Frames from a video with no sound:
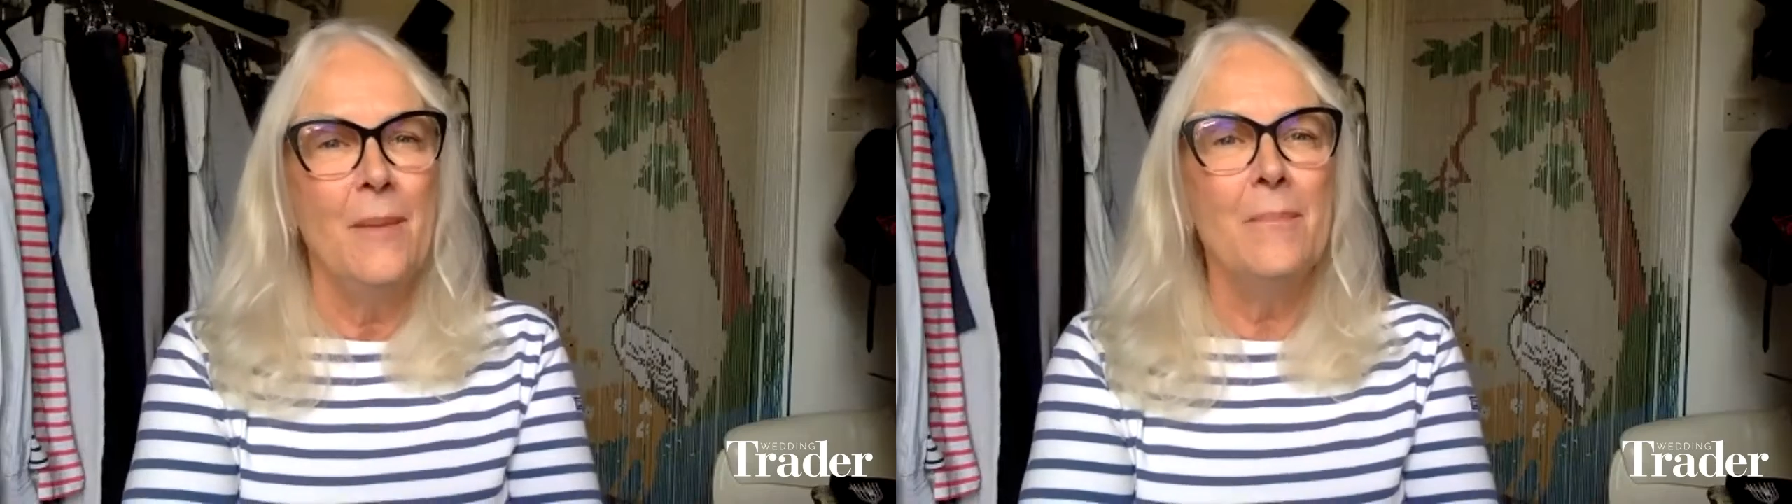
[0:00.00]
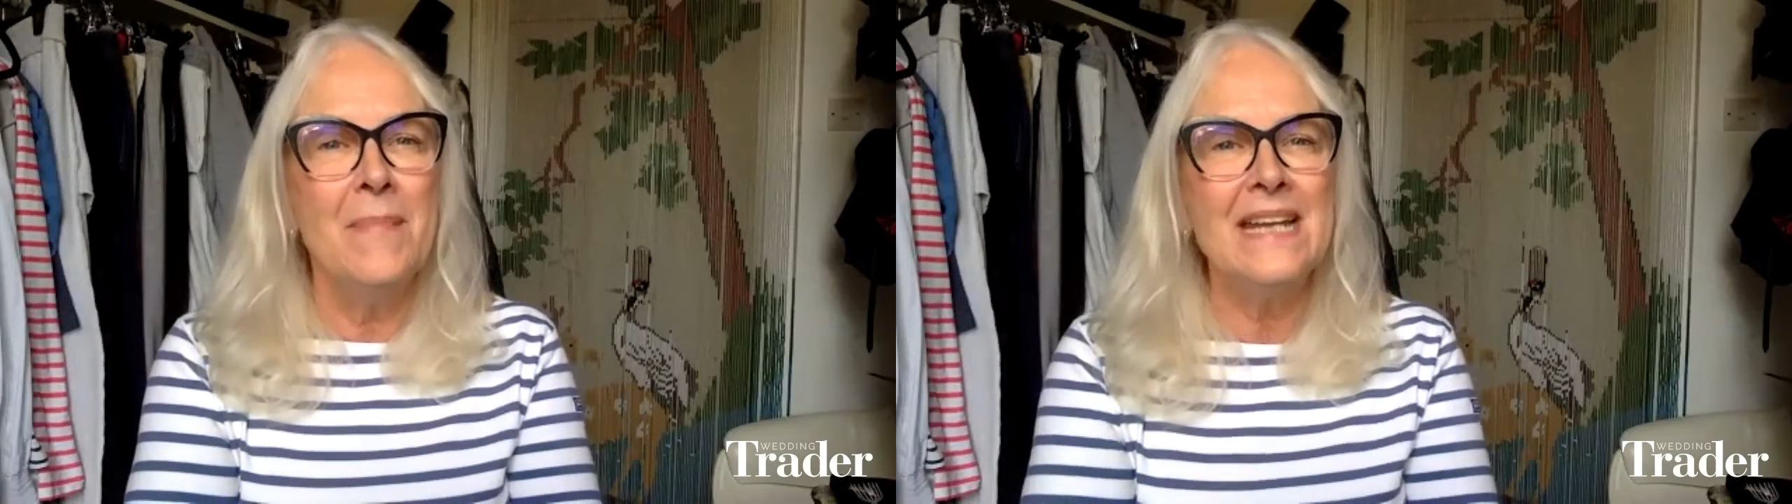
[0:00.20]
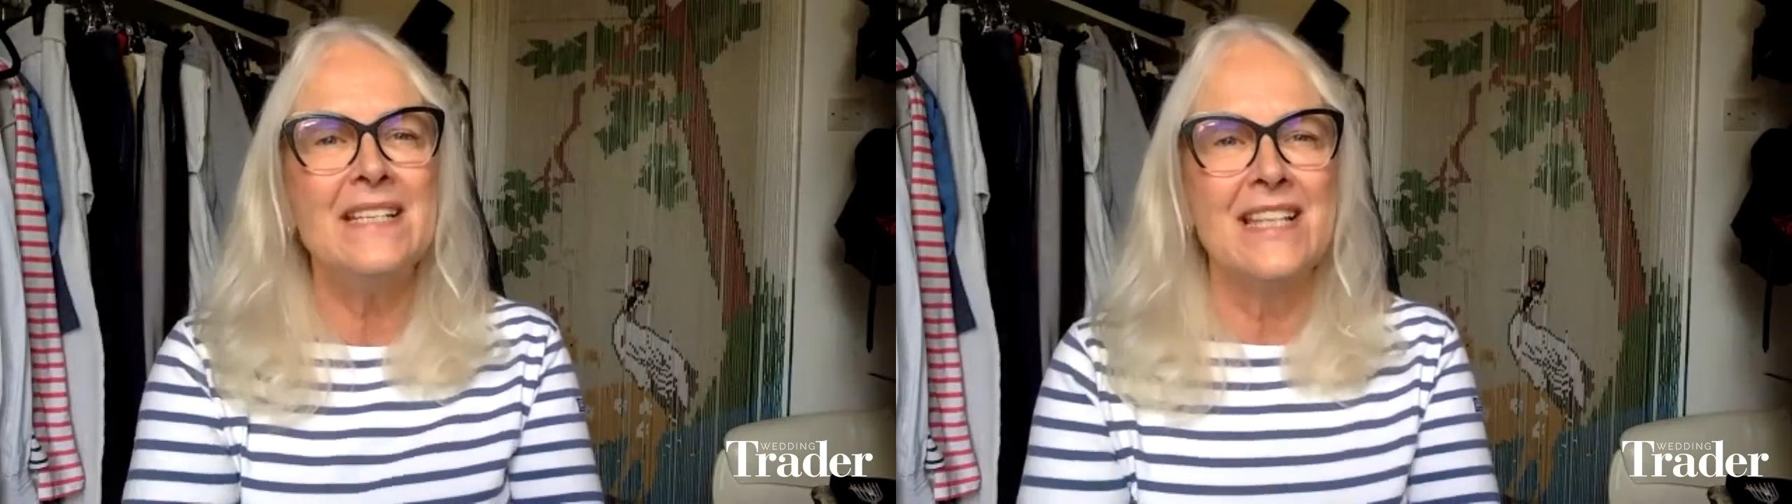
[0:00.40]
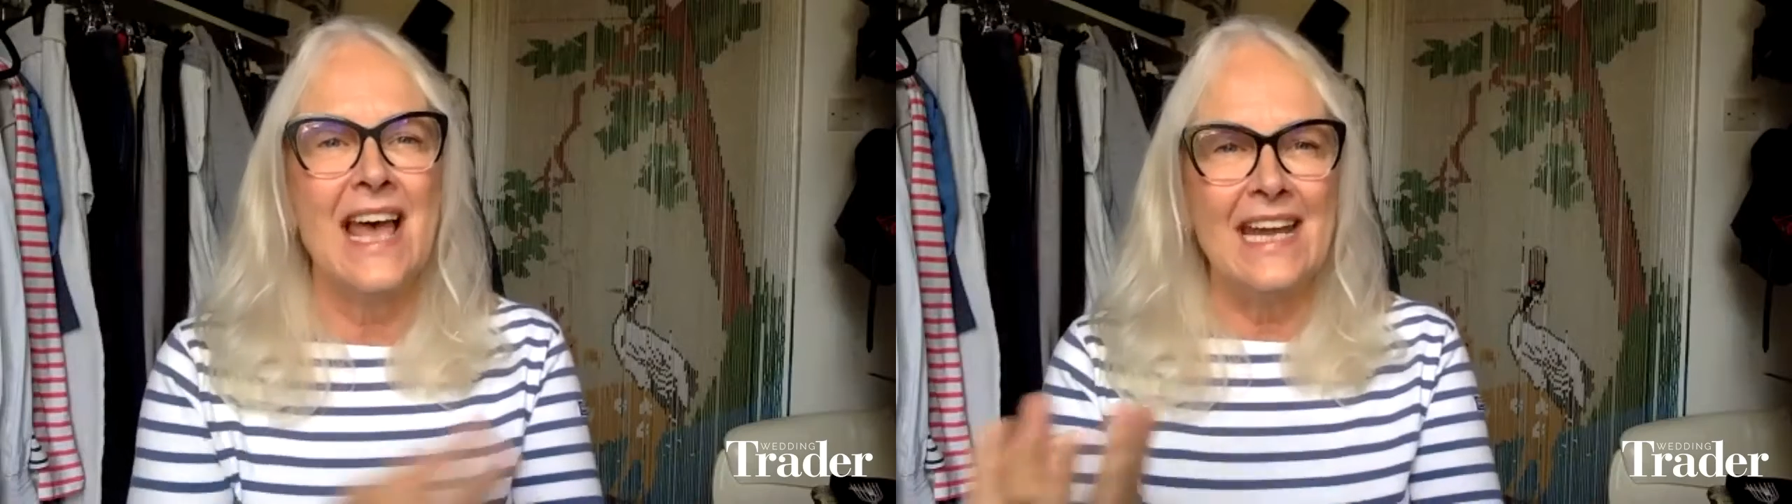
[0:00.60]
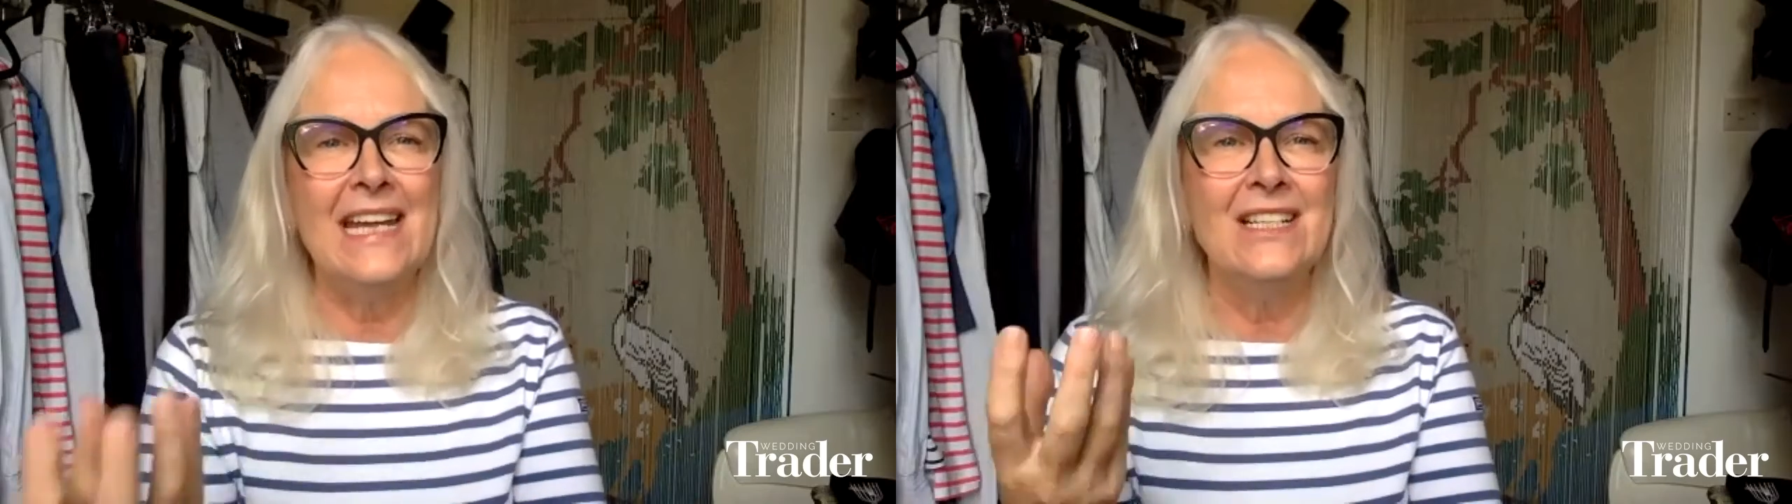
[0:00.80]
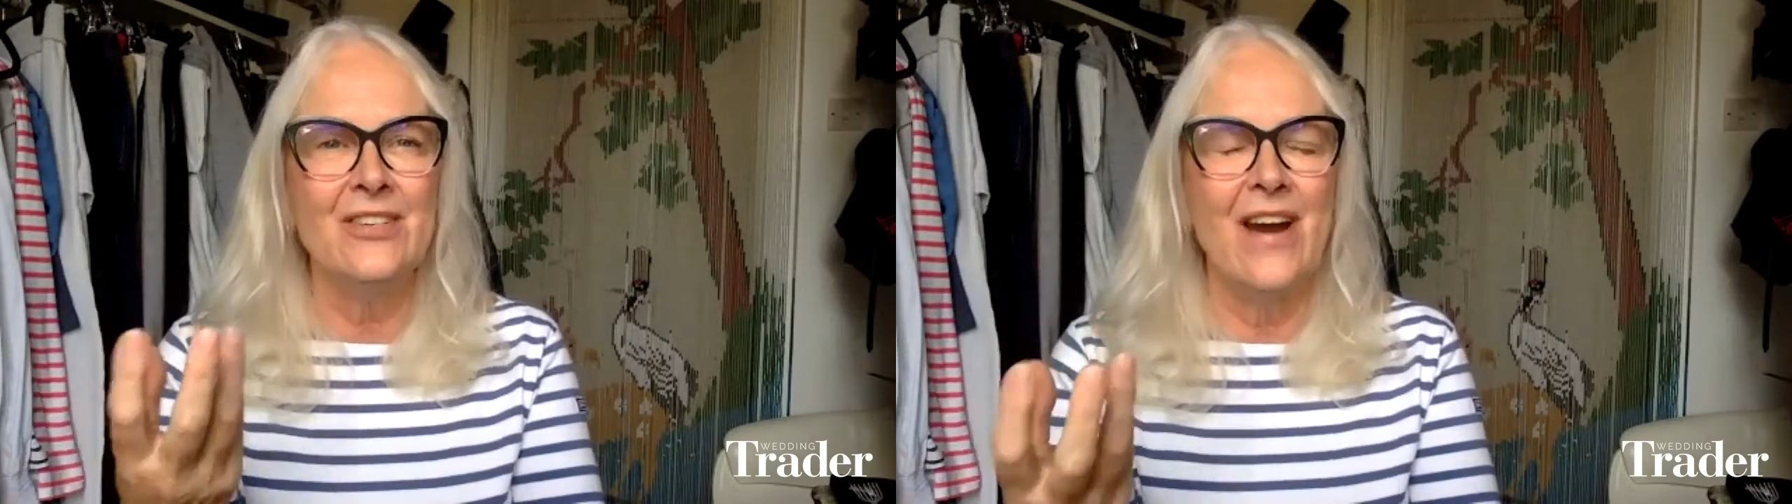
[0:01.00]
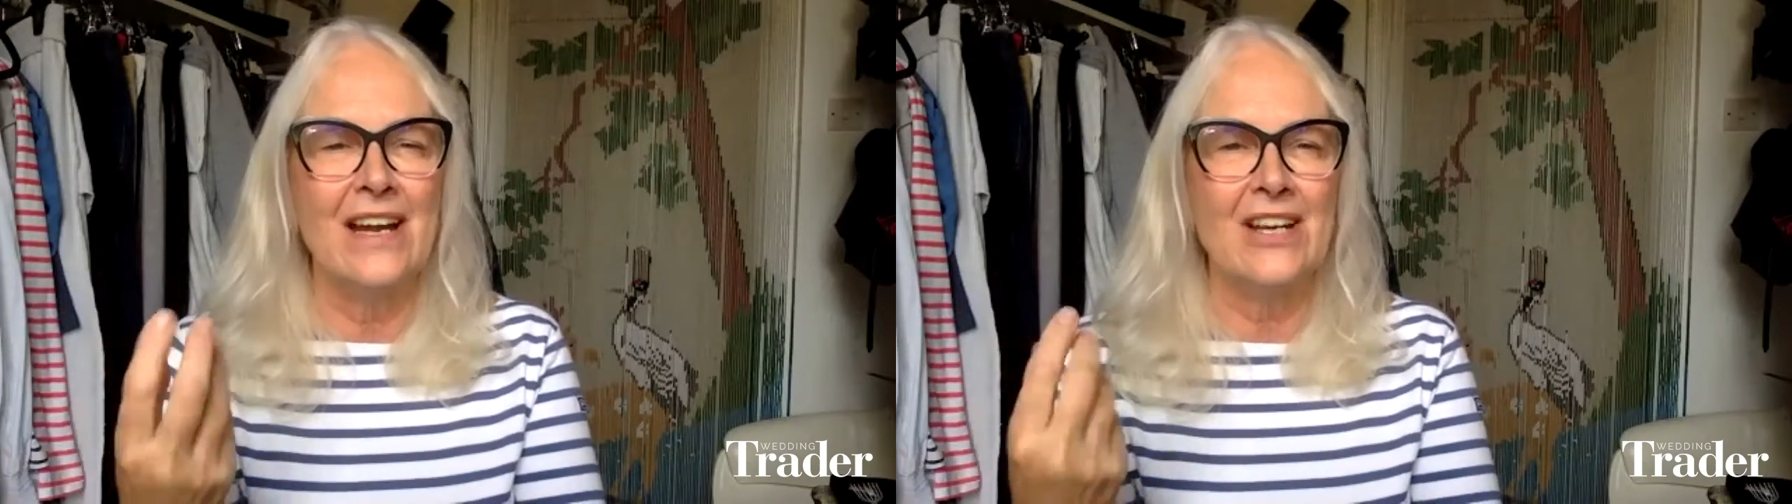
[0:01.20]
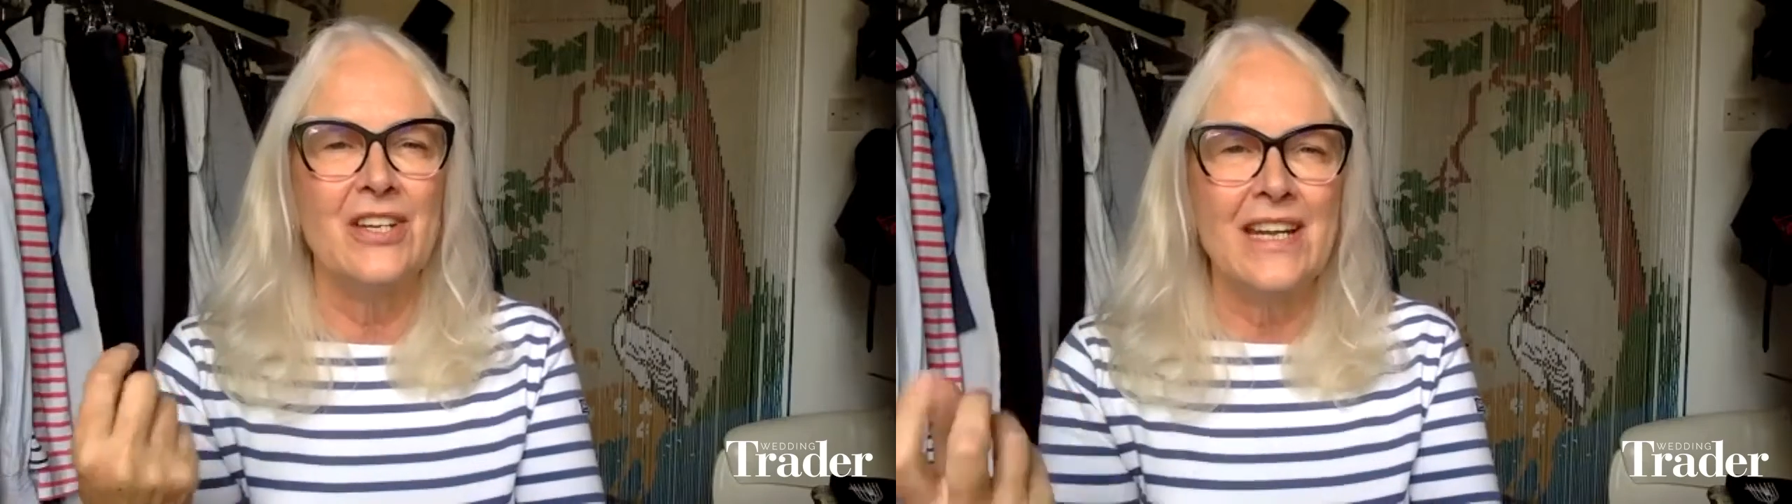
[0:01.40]
miss that
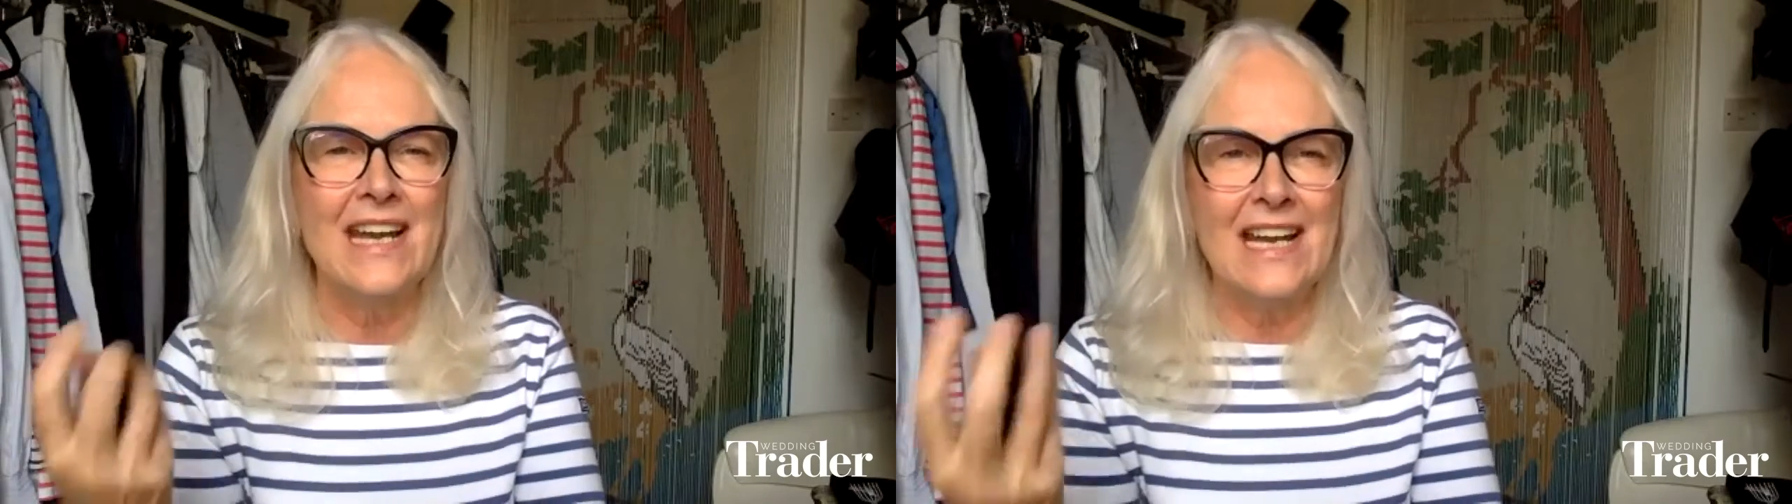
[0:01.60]
interaction and